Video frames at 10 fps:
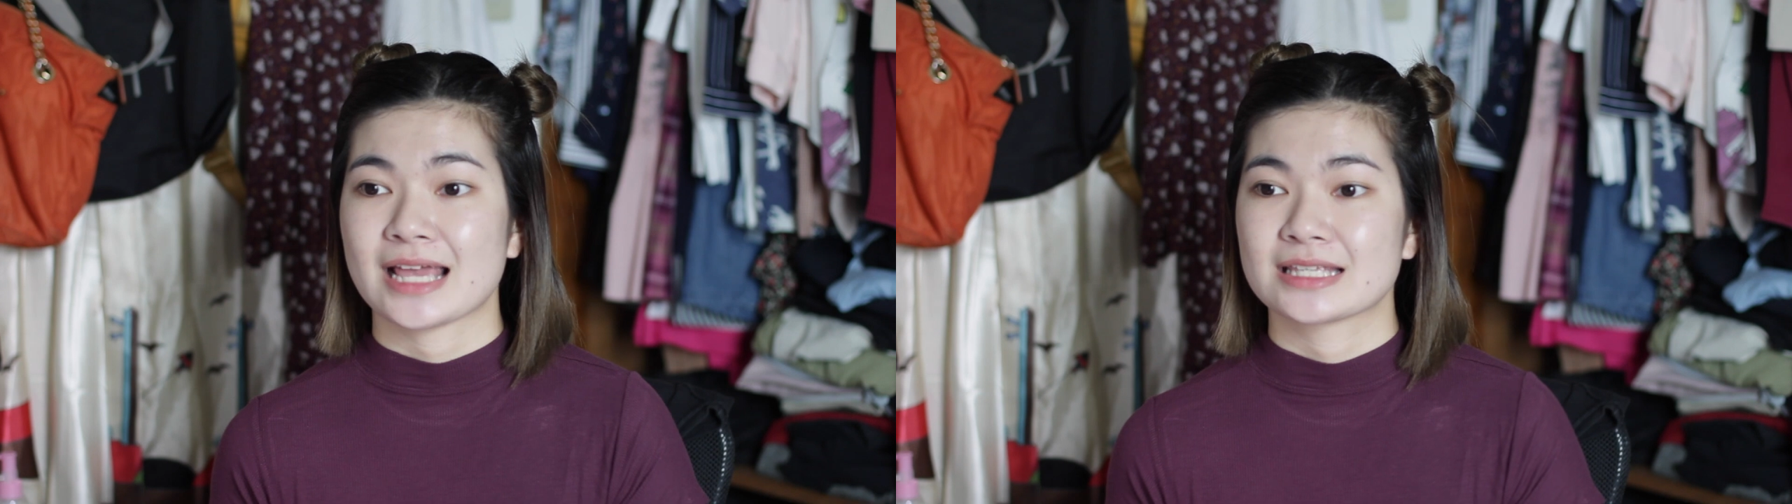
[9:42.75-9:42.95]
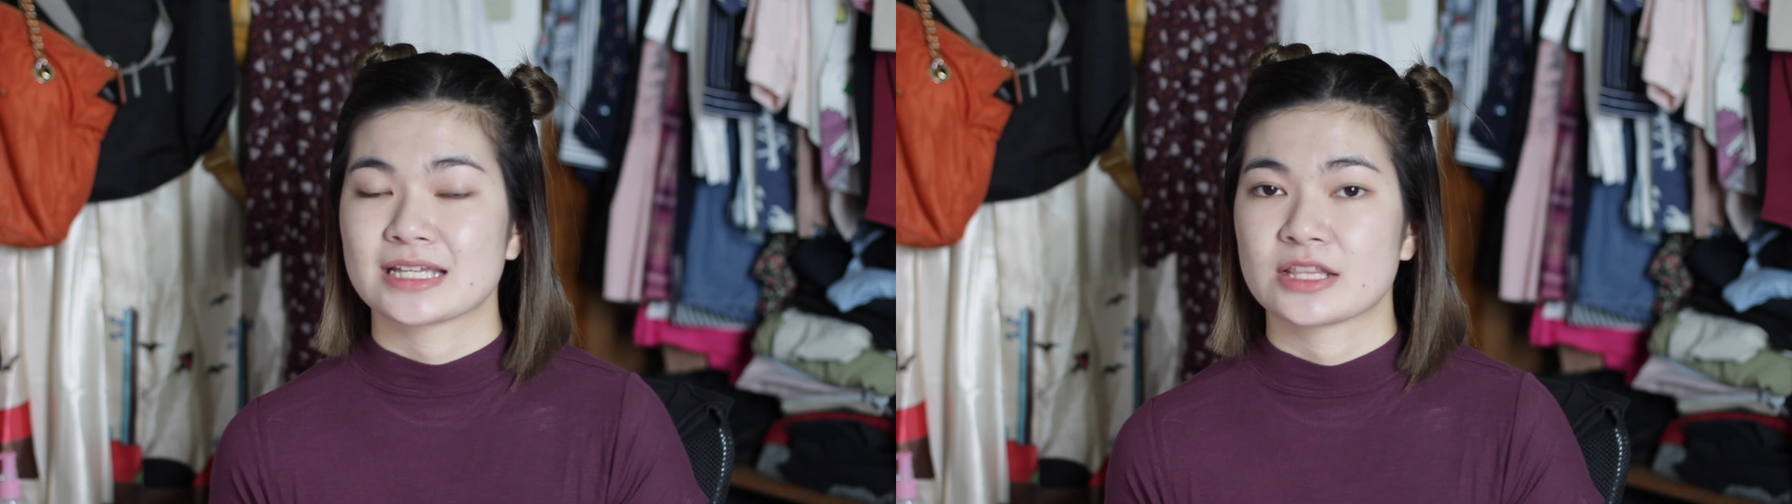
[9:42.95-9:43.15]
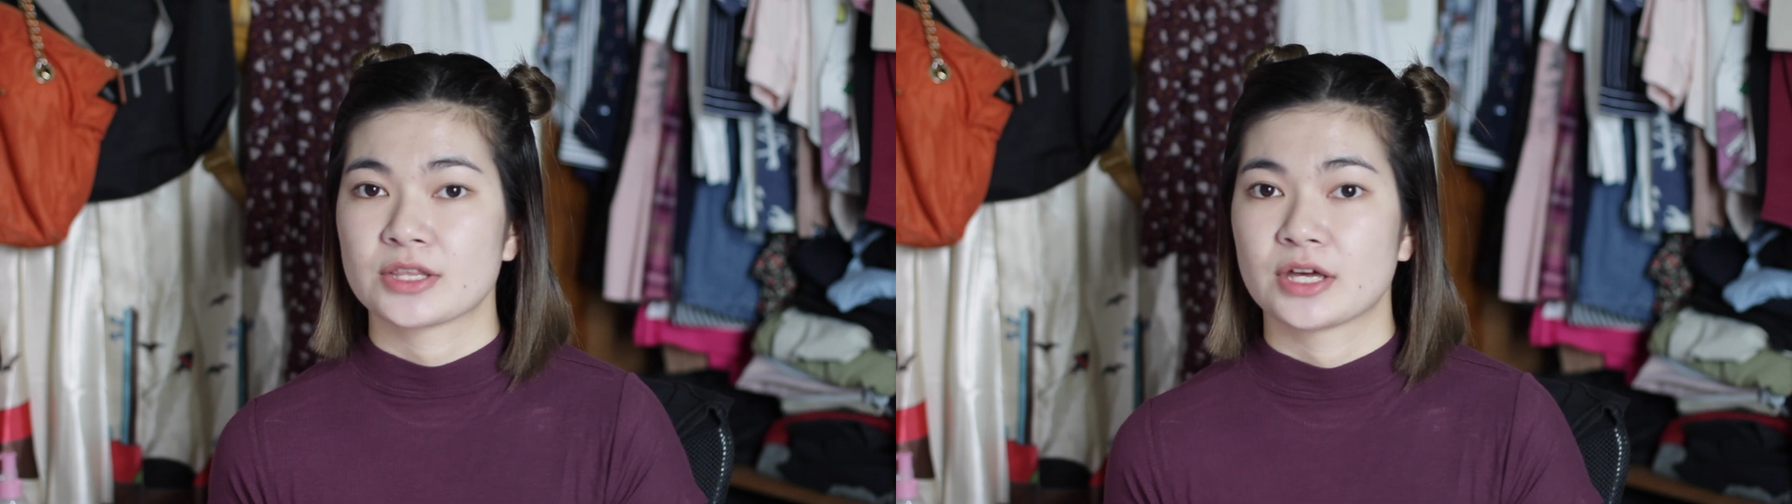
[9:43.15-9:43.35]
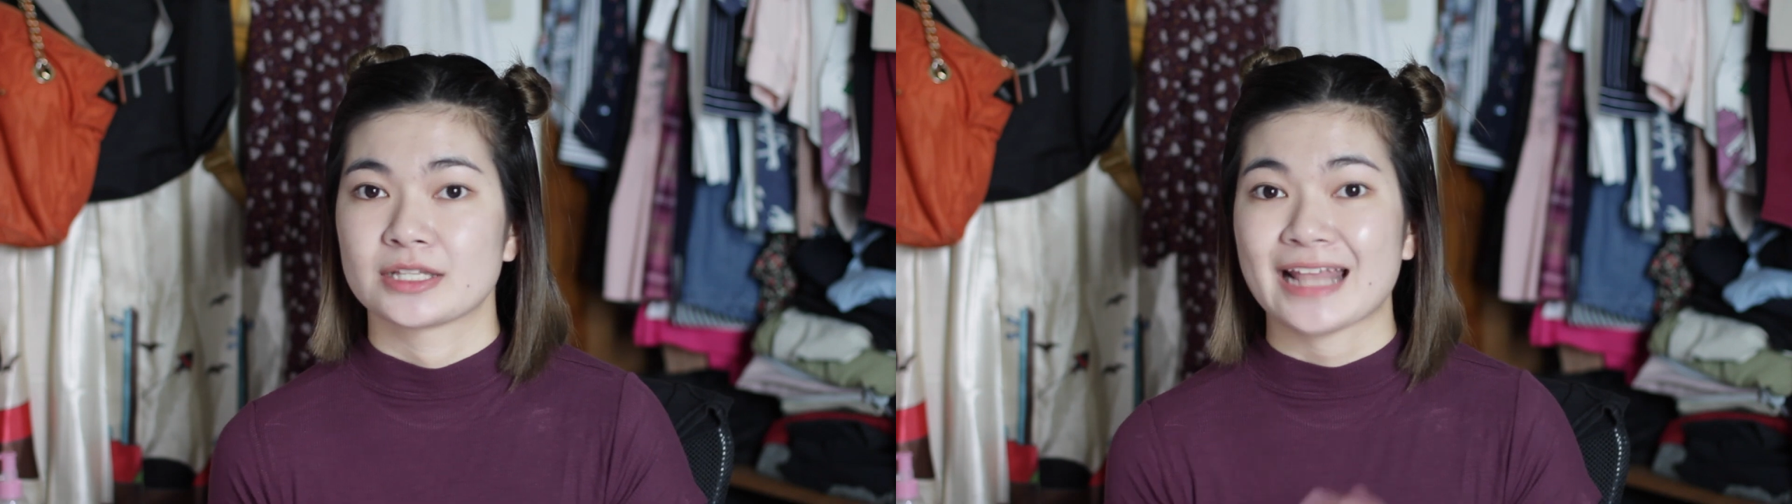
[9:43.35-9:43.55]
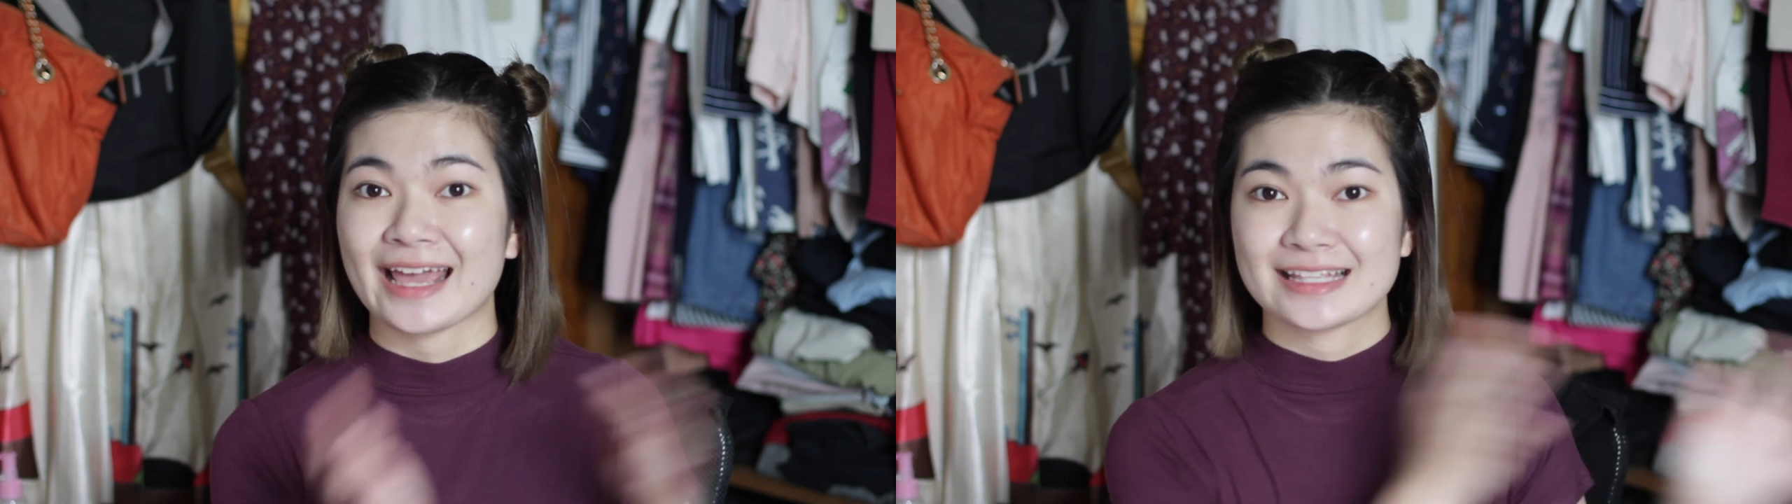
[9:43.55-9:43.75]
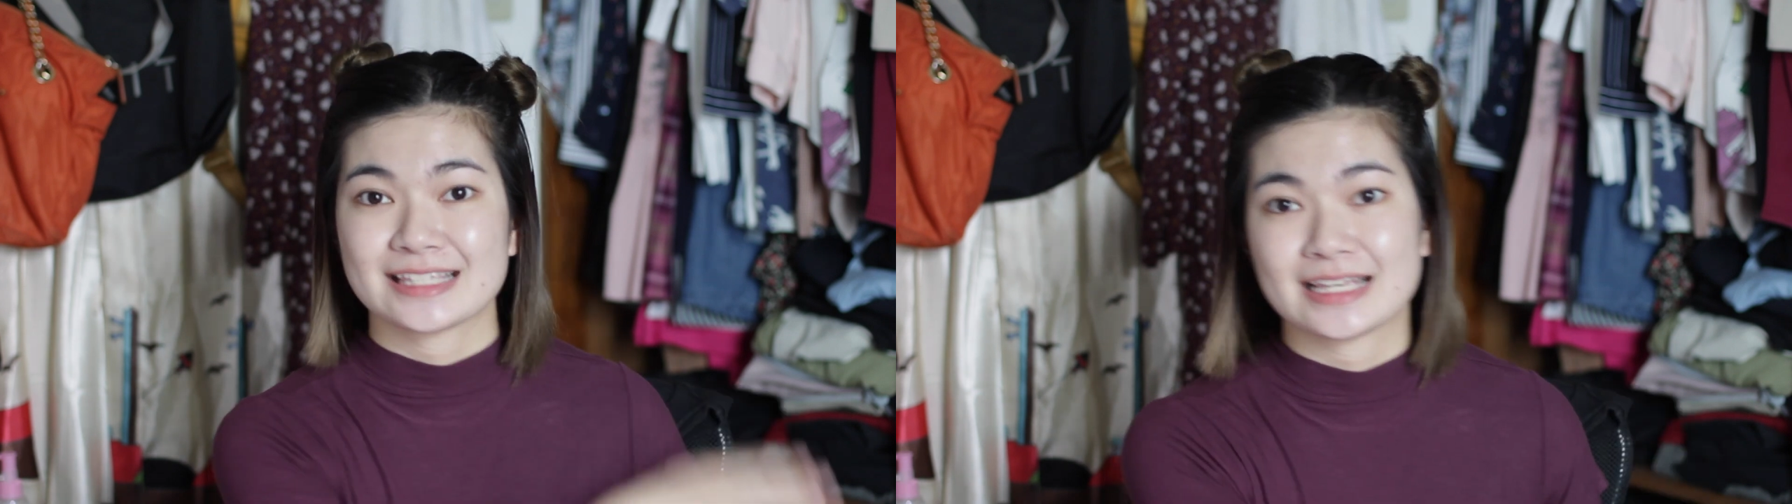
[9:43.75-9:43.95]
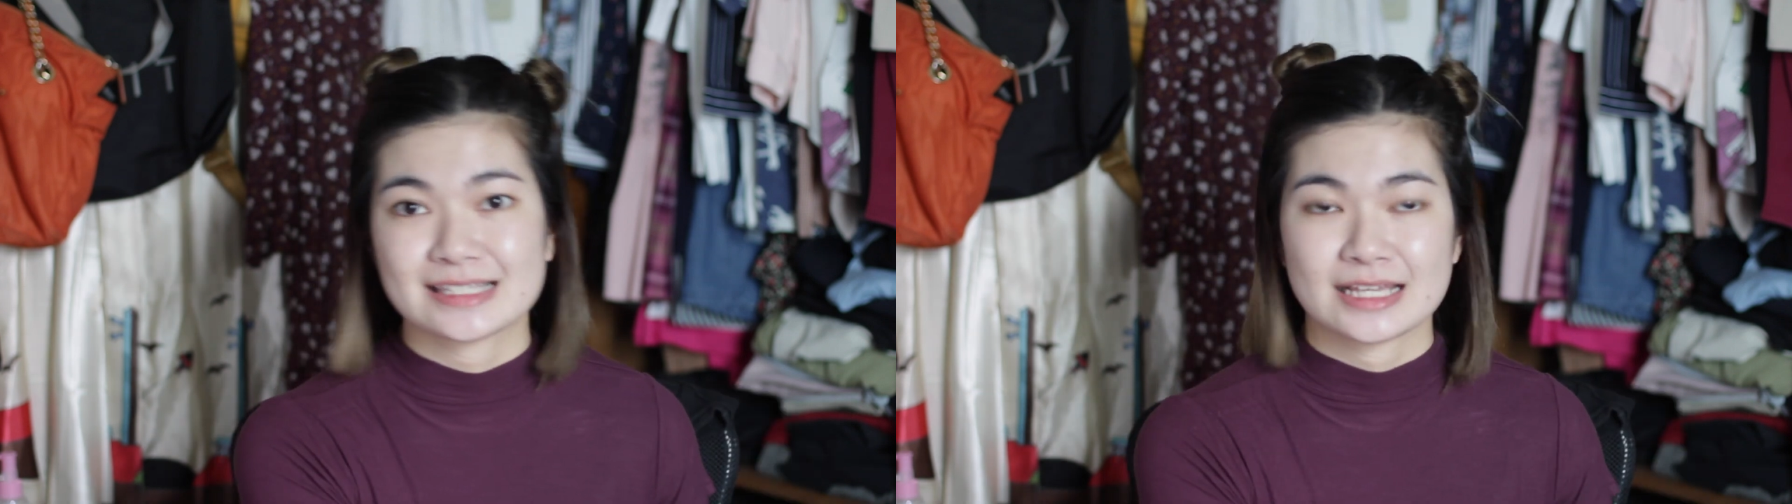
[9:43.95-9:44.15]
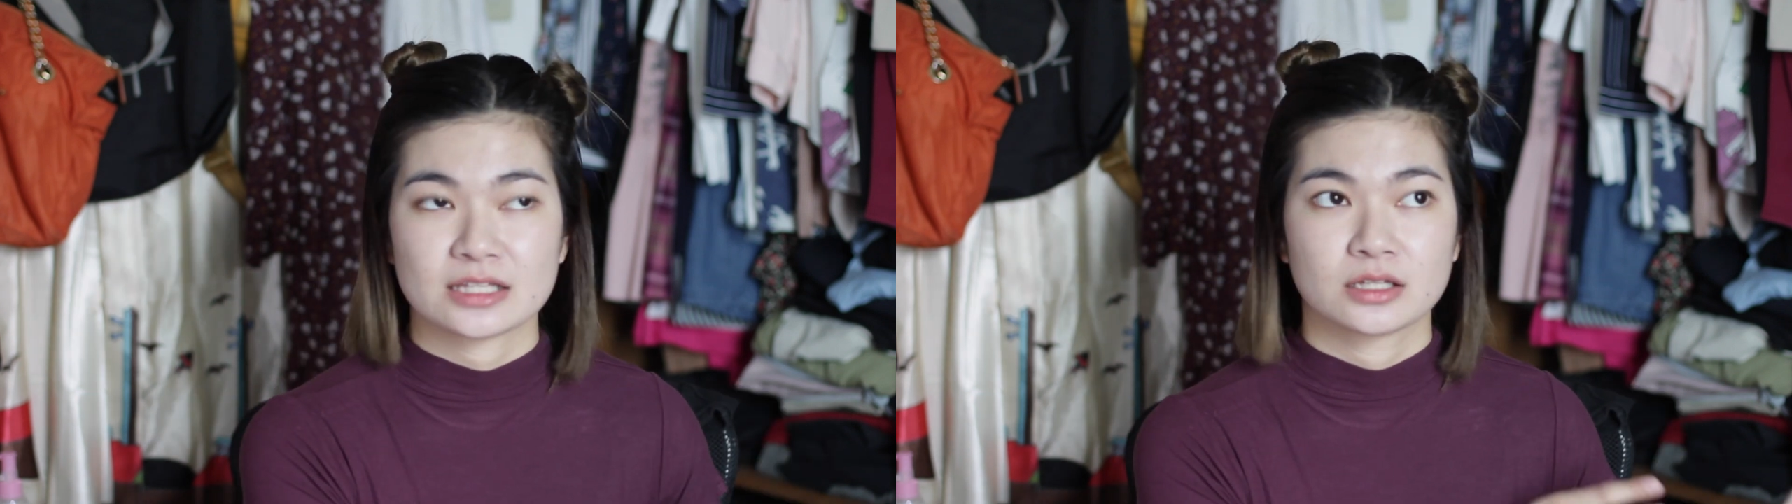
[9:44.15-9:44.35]
set in the
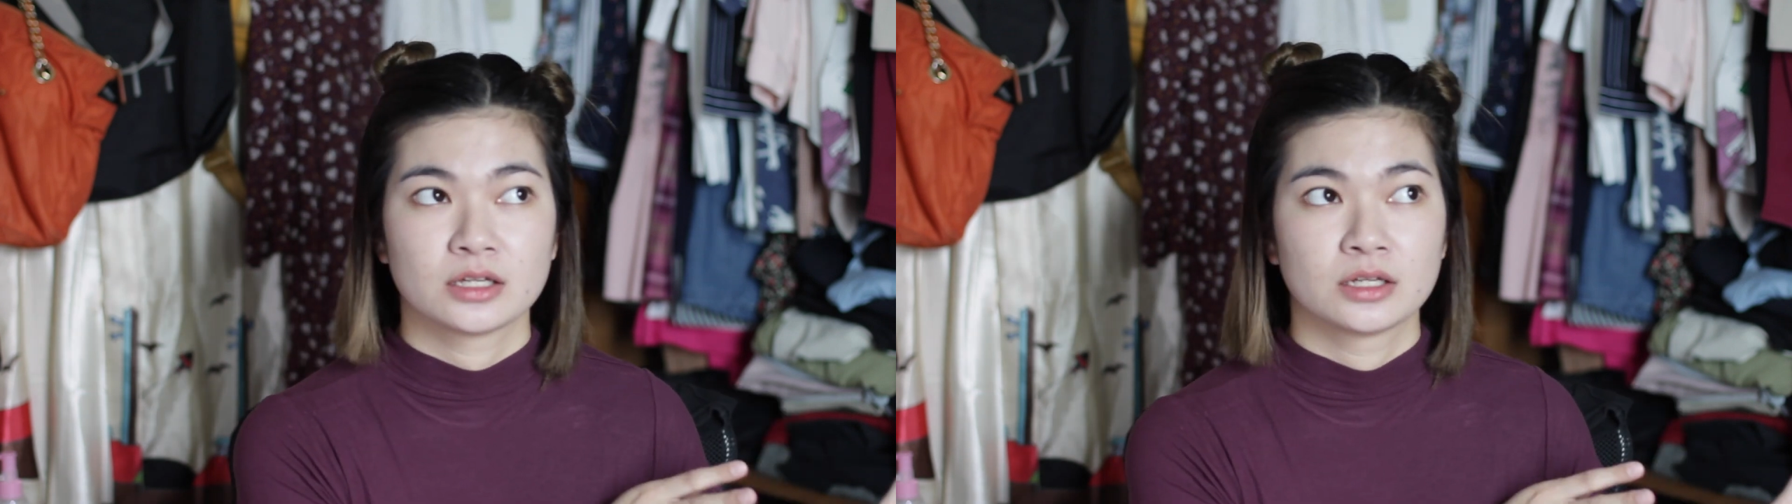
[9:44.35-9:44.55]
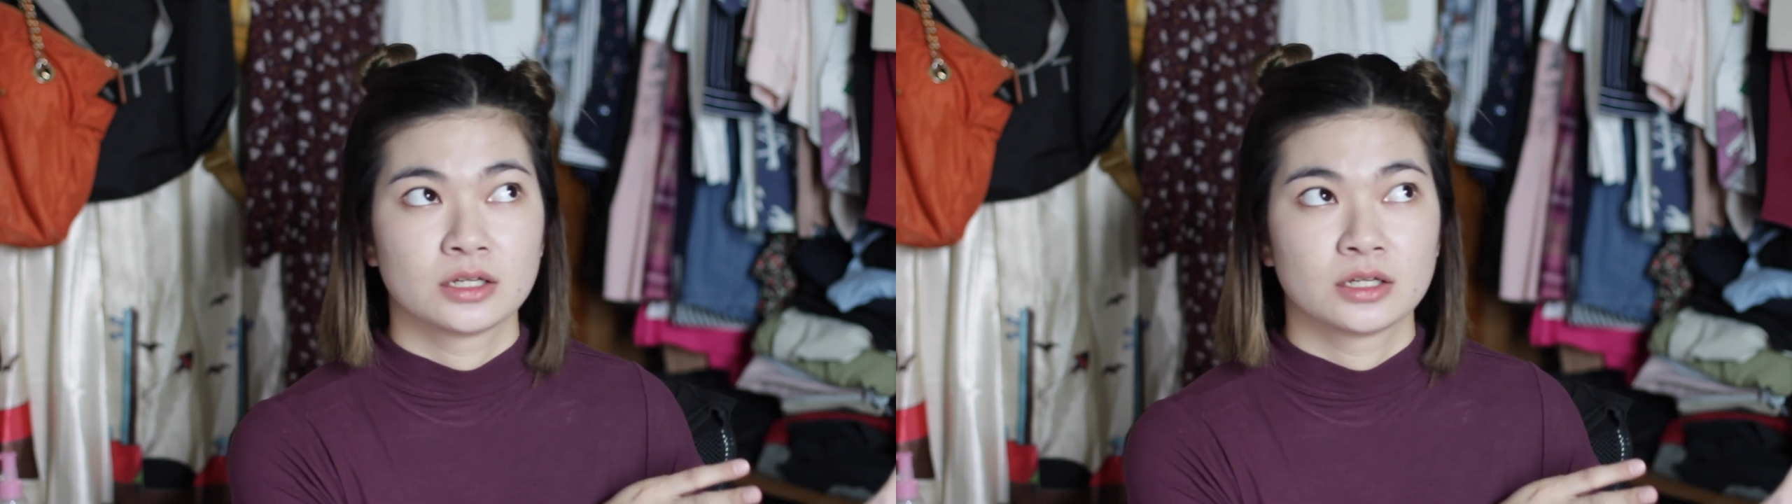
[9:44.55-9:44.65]
90s, and